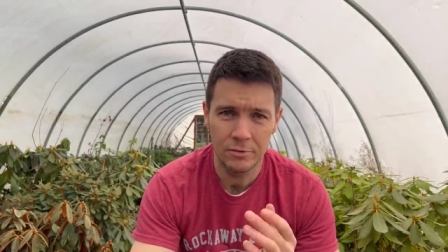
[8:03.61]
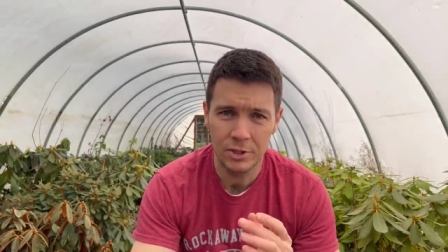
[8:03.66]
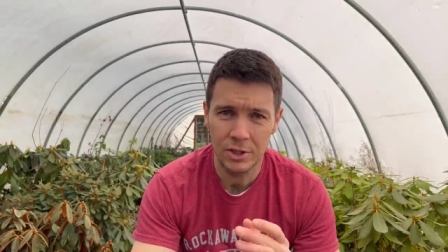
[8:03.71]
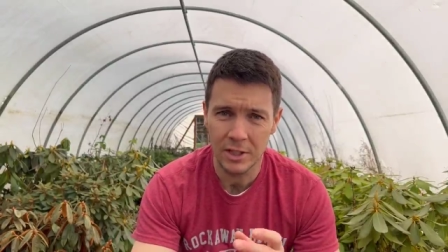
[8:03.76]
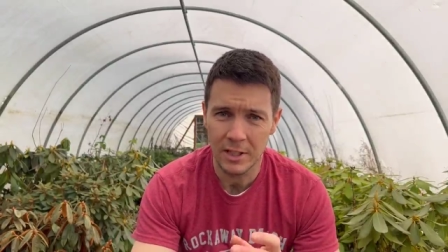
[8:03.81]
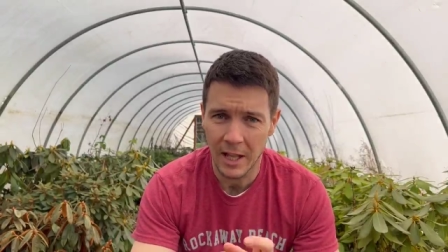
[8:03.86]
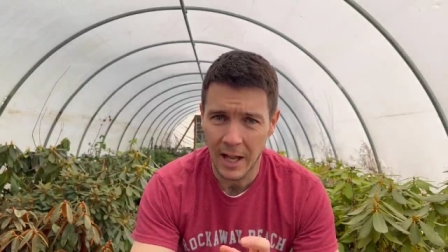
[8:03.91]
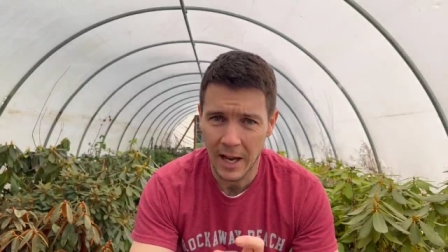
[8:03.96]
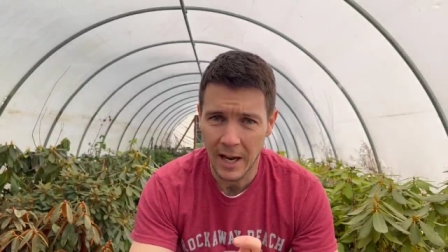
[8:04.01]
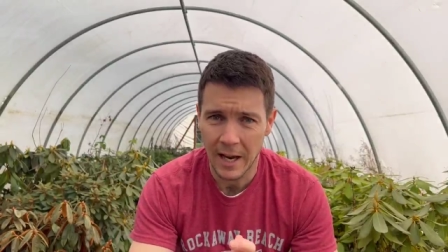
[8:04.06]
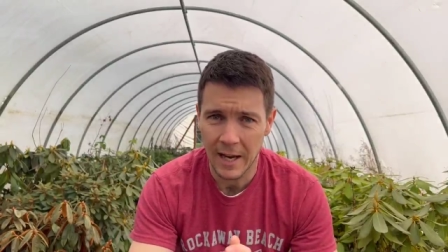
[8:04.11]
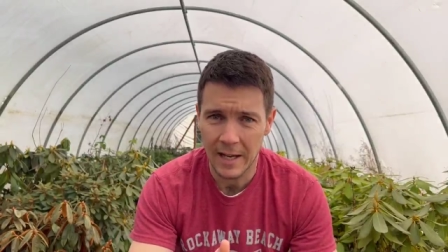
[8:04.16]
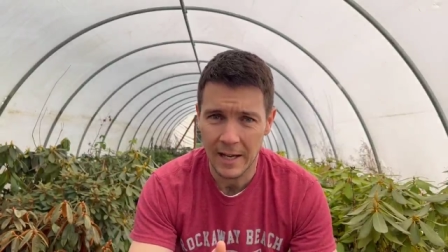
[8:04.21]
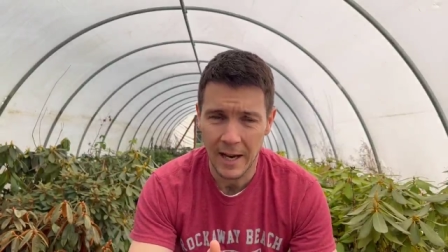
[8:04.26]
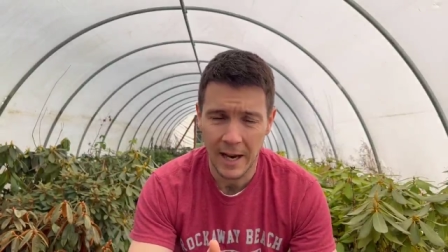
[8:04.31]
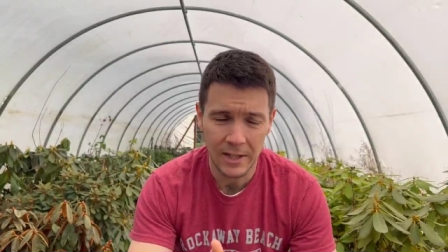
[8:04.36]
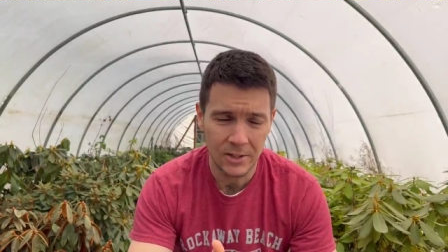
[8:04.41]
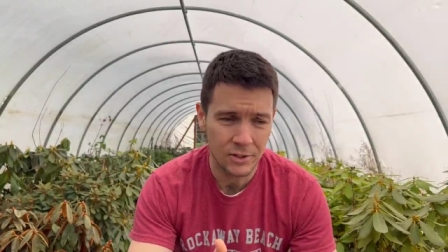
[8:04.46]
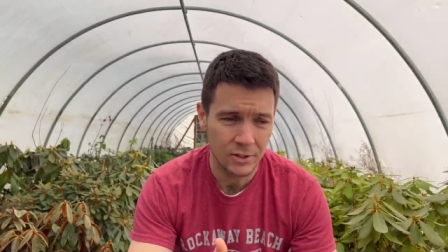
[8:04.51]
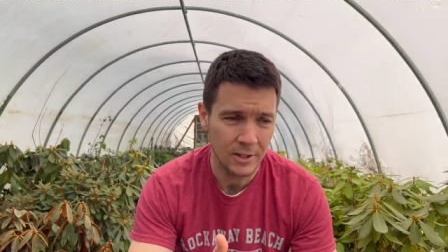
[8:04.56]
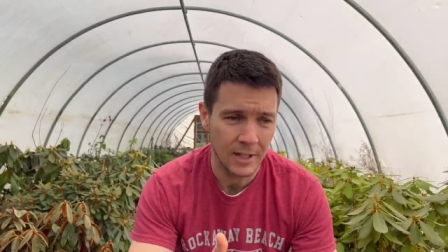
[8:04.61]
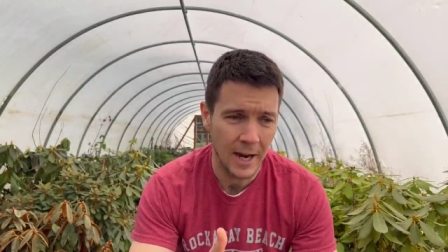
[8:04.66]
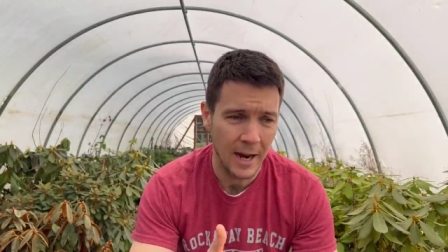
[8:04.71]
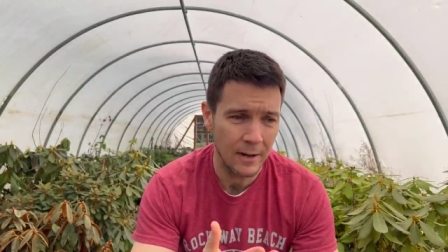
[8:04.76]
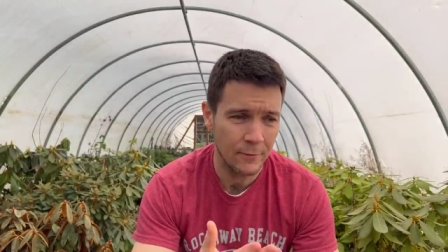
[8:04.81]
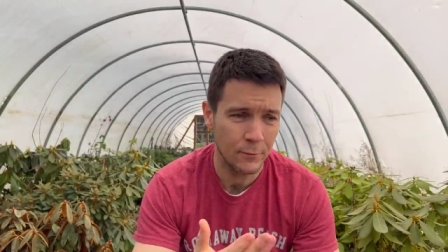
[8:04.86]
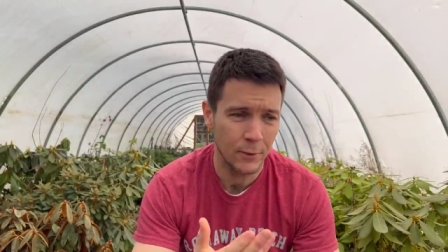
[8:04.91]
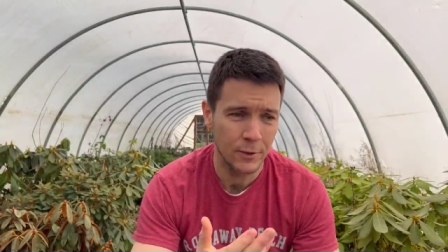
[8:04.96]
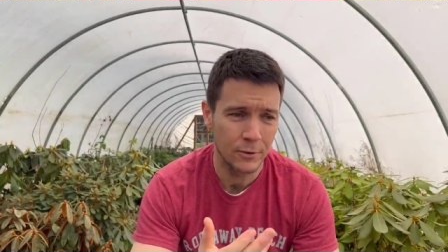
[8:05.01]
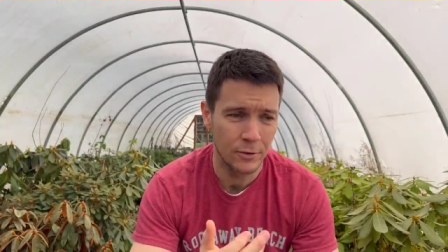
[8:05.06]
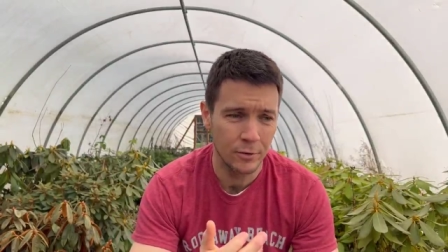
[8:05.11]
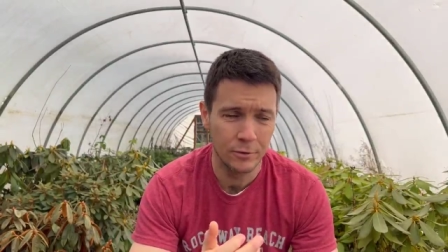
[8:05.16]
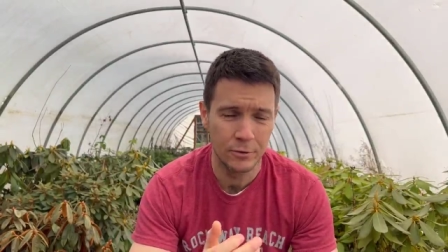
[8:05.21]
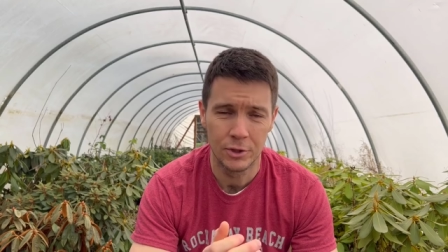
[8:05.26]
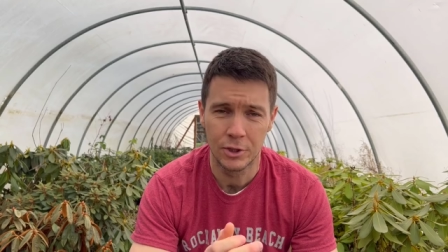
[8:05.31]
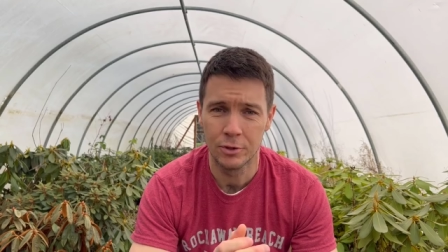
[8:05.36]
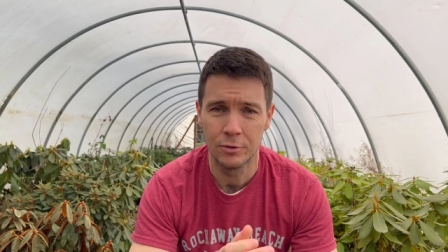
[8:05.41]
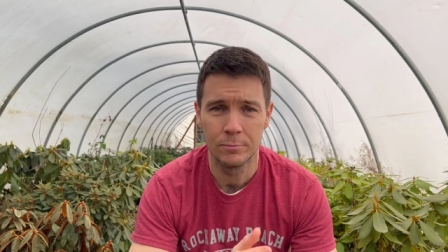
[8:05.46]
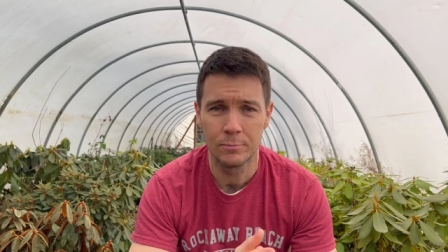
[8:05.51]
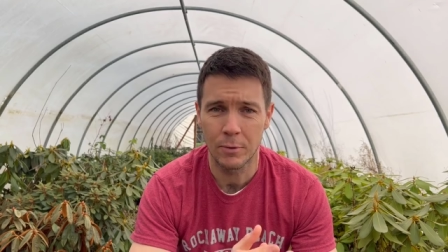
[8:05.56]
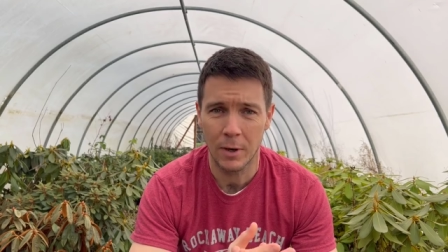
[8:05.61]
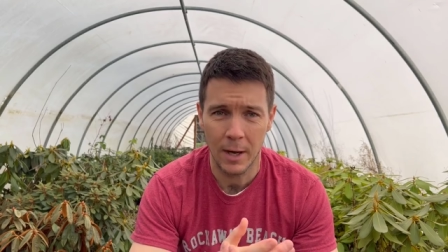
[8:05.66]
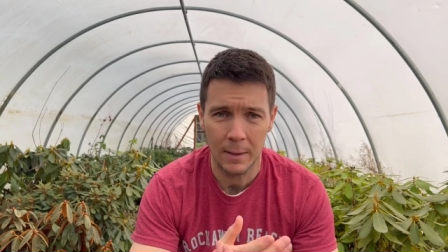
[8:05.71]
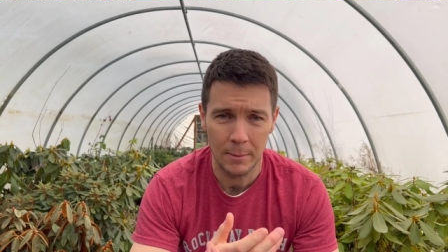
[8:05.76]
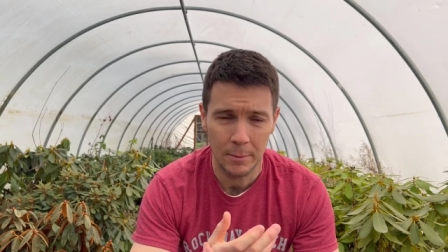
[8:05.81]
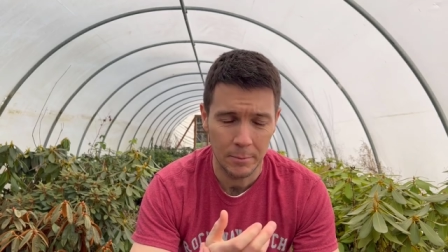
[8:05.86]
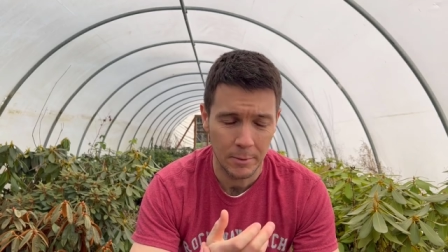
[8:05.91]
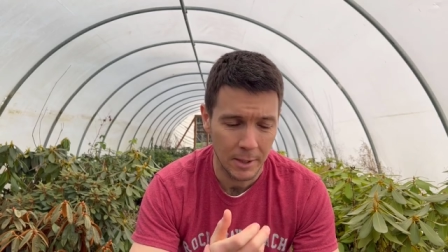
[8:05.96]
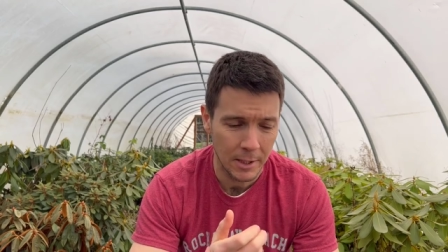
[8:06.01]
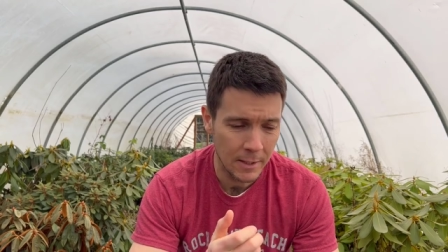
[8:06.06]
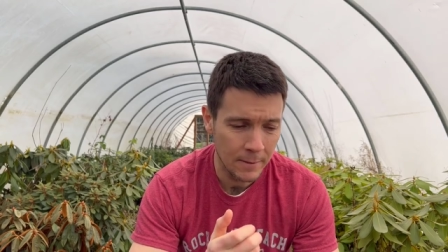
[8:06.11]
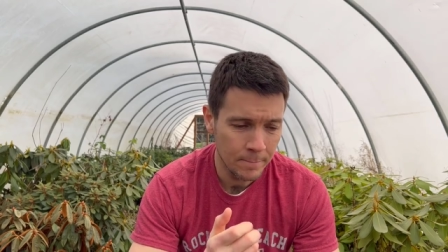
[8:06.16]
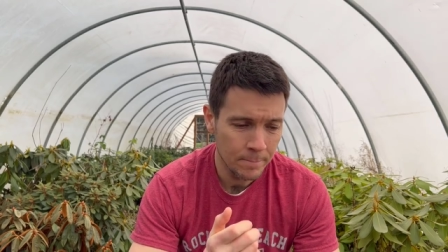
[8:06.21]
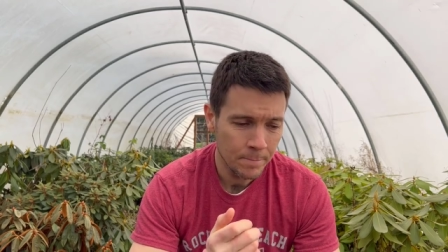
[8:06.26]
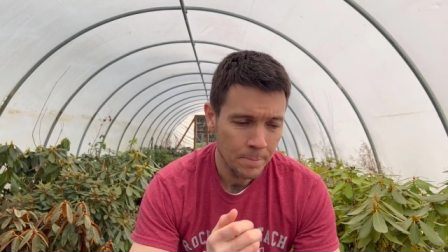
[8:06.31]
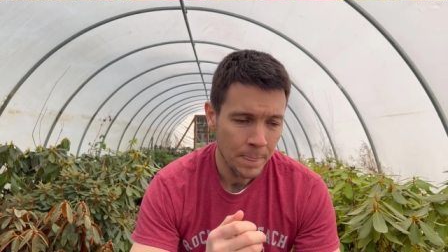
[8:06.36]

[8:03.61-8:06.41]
July, actually halfway through June probably.